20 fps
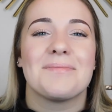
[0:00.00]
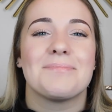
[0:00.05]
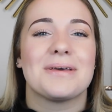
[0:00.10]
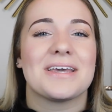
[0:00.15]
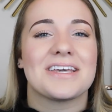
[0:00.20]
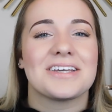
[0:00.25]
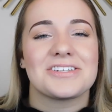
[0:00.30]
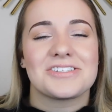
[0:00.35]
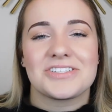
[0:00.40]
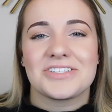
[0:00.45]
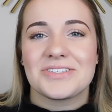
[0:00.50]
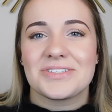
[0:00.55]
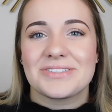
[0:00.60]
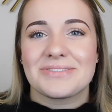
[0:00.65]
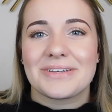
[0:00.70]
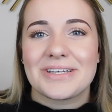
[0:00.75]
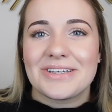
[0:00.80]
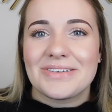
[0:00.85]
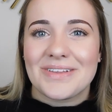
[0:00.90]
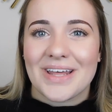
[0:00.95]
Pick and choose
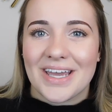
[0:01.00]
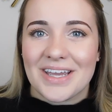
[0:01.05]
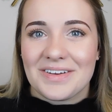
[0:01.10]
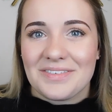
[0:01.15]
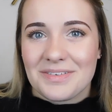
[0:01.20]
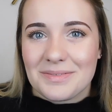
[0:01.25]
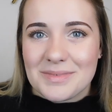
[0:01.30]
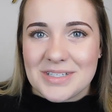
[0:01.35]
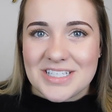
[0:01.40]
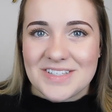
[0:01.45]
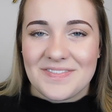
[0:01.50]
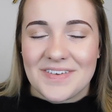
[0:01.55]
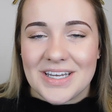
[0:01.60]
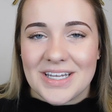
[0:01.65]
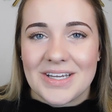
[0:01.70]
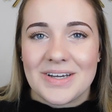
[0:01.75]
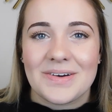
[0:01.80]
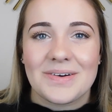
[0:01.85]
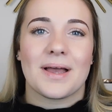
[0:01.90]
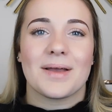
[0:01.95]
what you like from this
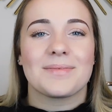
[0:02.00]
video.